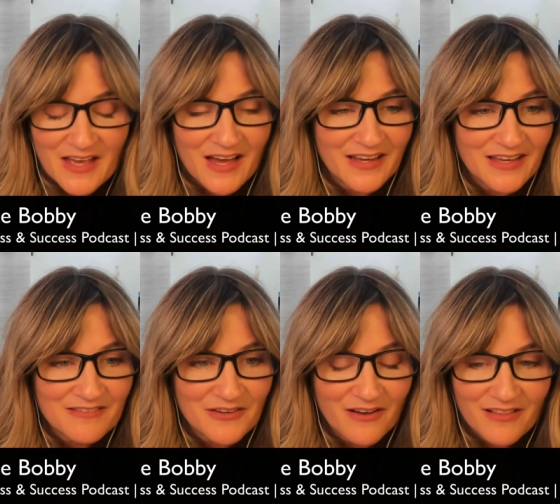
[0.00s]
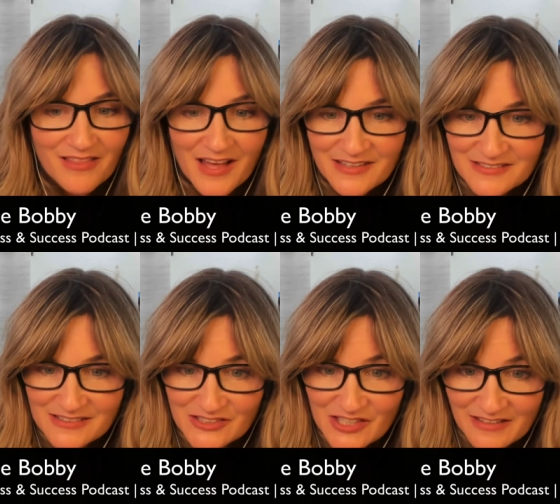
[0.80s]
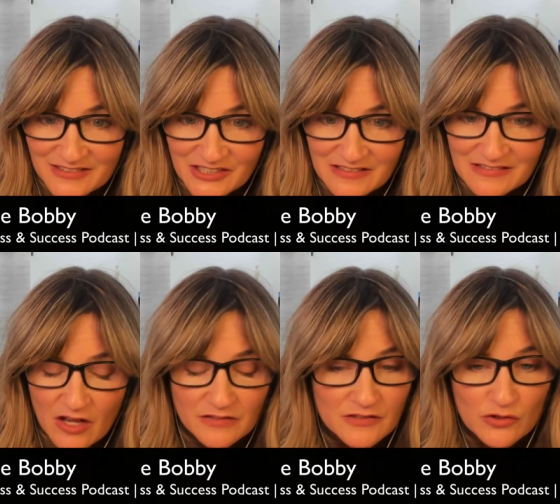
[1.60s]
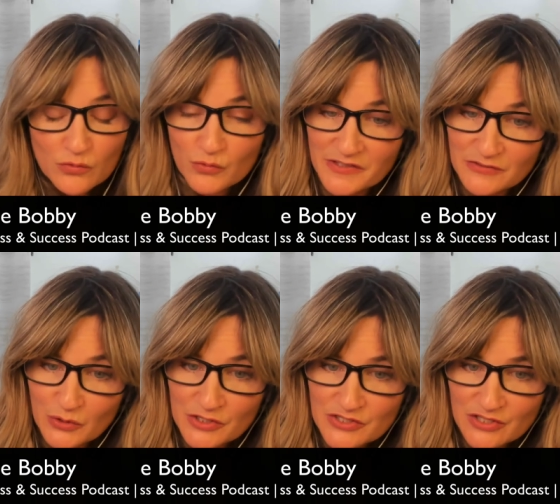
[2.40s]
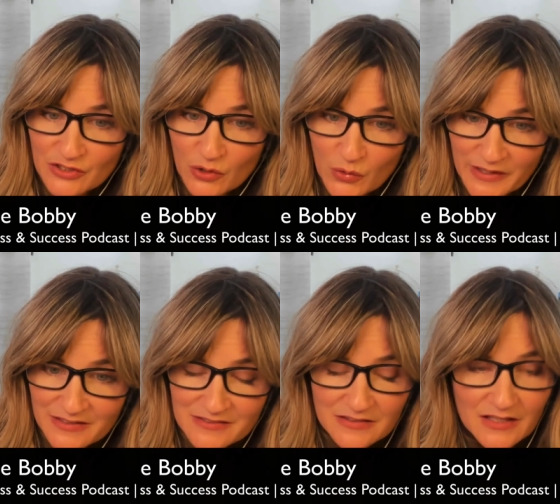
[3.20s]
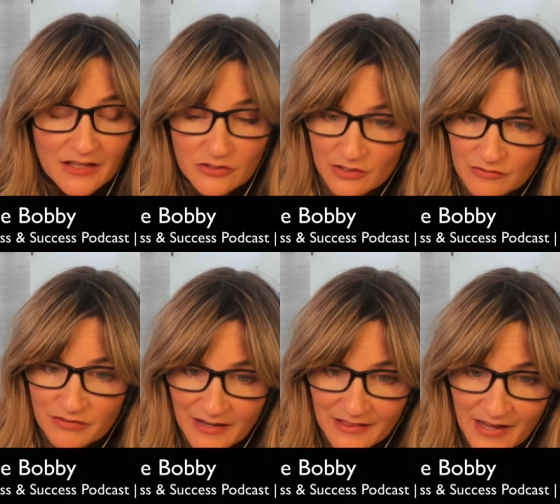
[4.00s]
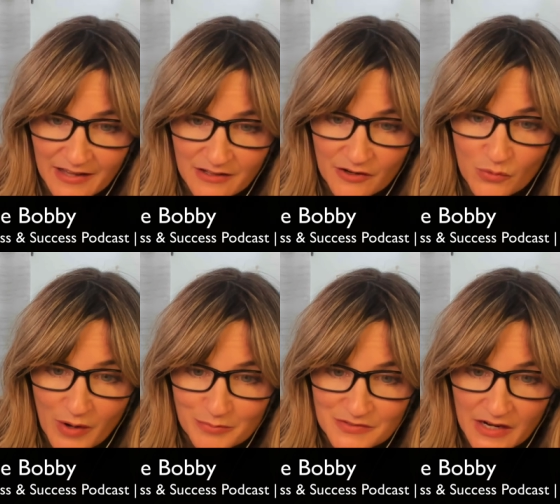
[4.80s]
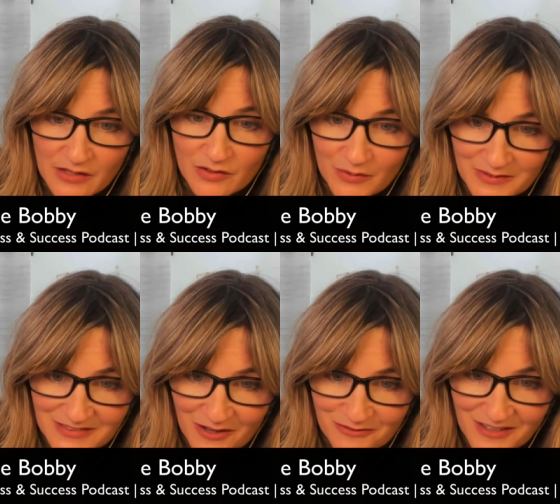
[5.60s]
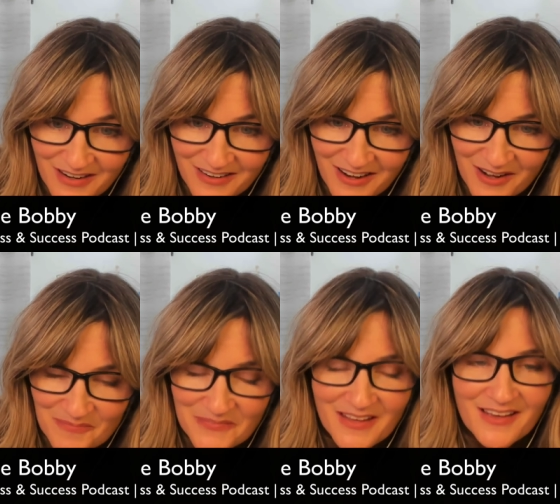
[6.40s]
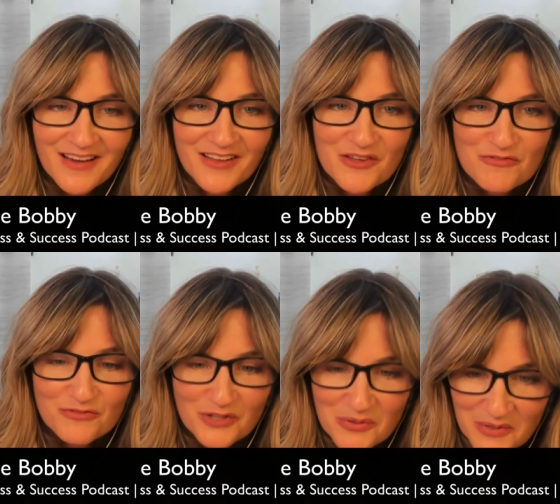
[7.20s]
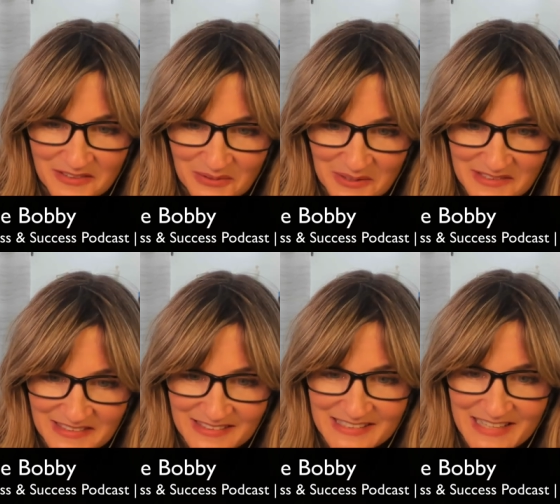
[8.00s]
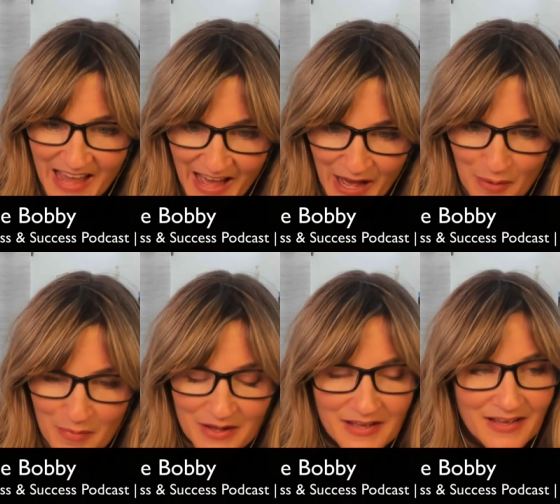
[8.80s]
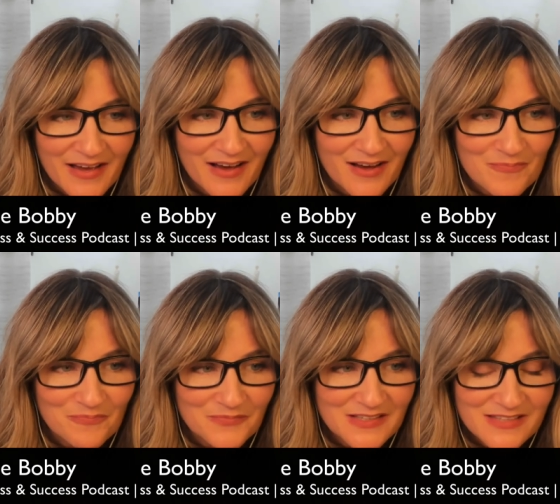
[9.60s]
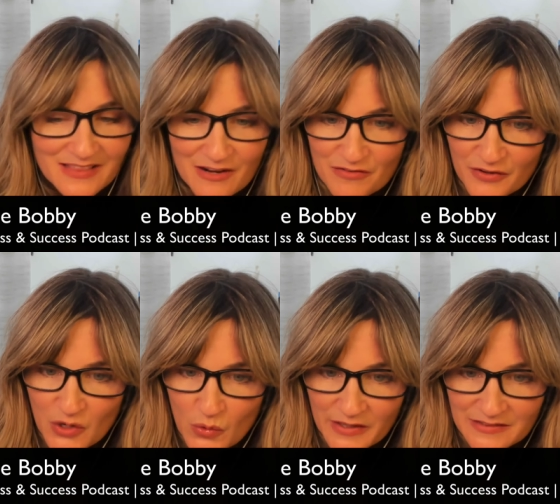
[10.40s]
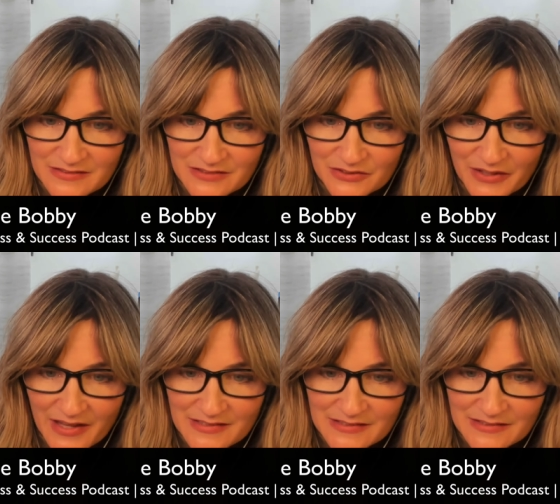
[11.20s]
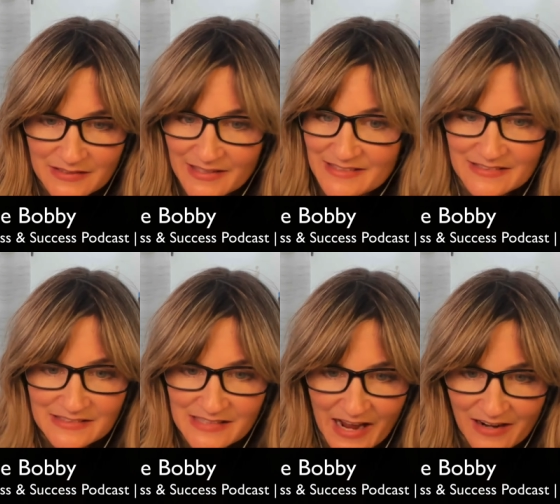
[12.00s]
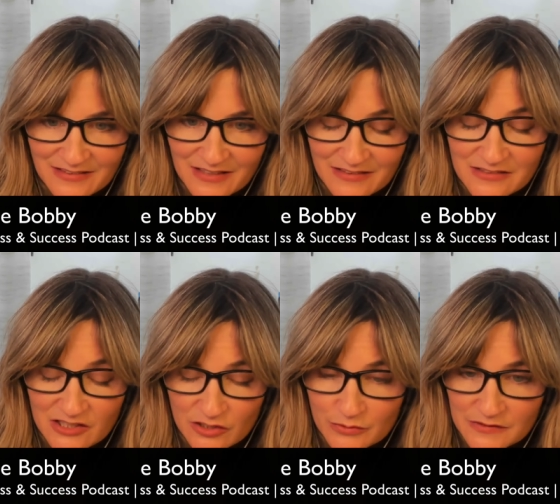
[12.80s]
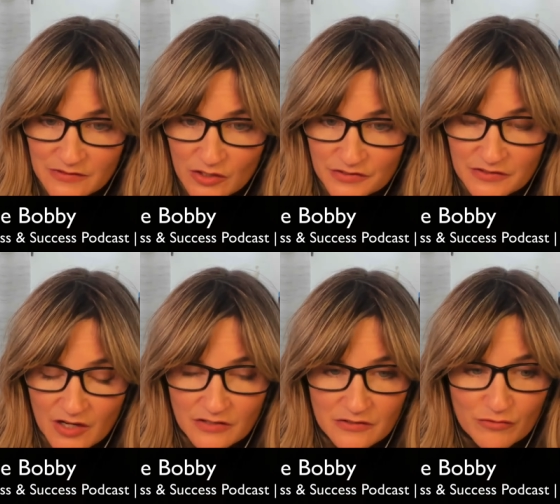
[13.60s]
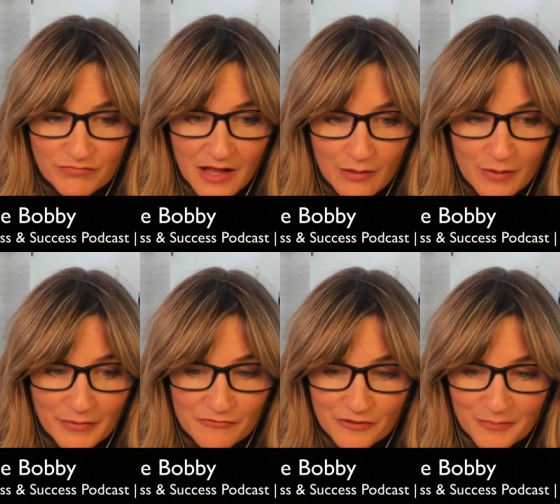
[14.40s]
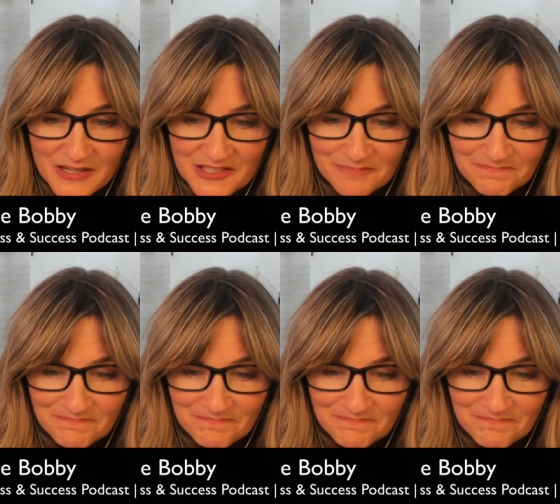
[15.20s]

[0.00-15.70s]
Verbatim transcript: I gave you a lot of suggestions, also the resource to the quiz. Again, you can find that on our website, growing self dot com, on the free resources tab. Um, take that free quiz and you'll get instant access to your results and also follow-up information.